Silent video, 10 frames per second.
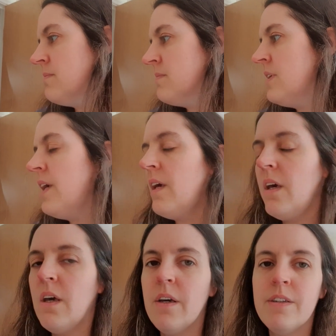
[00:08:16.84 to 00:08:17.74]

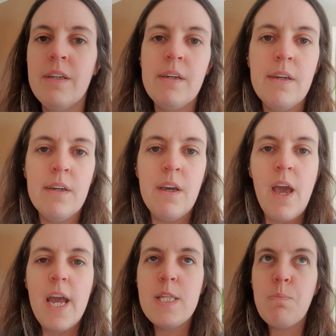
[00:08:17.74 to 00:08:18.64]
yeah,
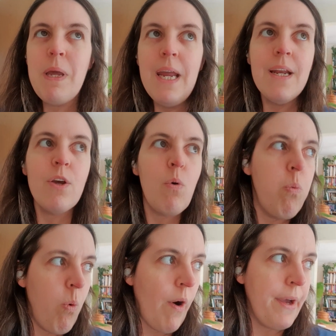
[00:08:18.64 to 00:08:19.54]
it's been
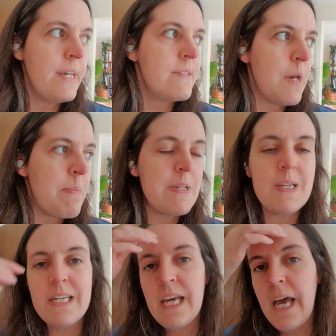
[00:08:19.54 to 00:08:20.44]
quite a
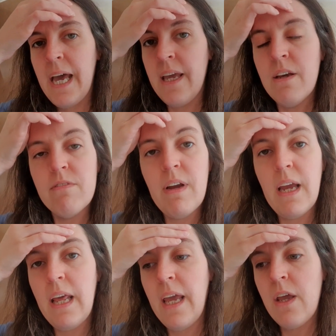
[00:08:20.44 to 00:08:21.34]
busy day,
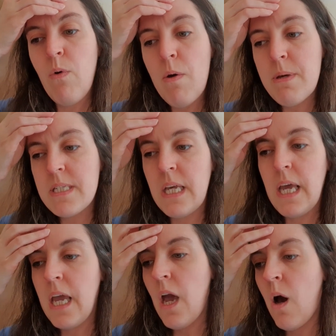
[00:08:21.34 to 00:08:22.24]
really, quite
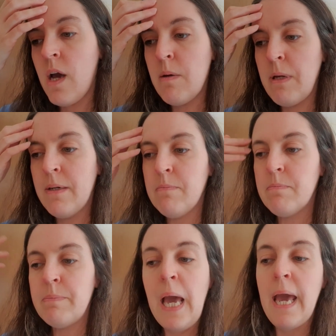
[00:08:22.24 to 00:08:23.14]
busy. I am in
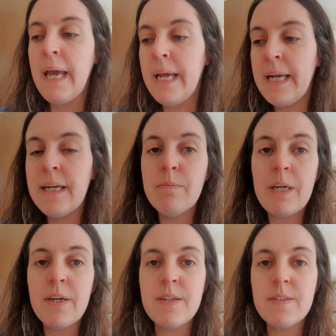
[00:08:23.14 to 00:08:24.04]
pain
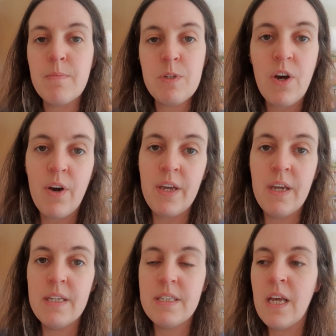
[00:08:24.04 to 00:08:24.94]
because I'm
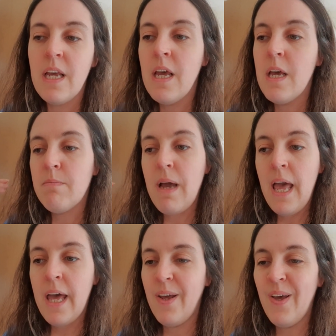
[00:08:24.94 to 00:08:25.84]
tired, my
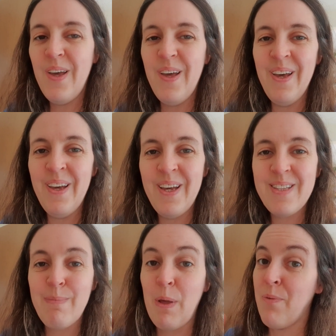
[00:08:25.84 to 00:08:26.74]
head
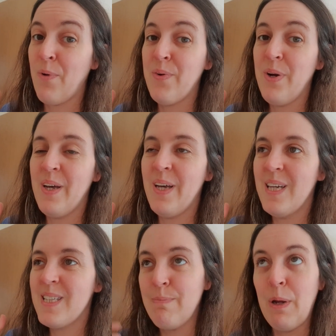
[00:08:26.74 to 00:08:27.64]
hurts, my throat
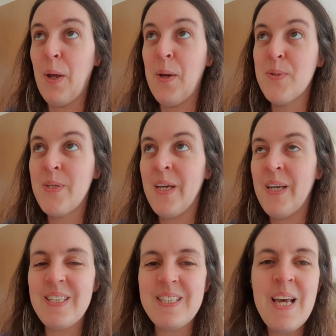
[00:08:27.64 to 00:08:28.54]
hurts, my nose hurts.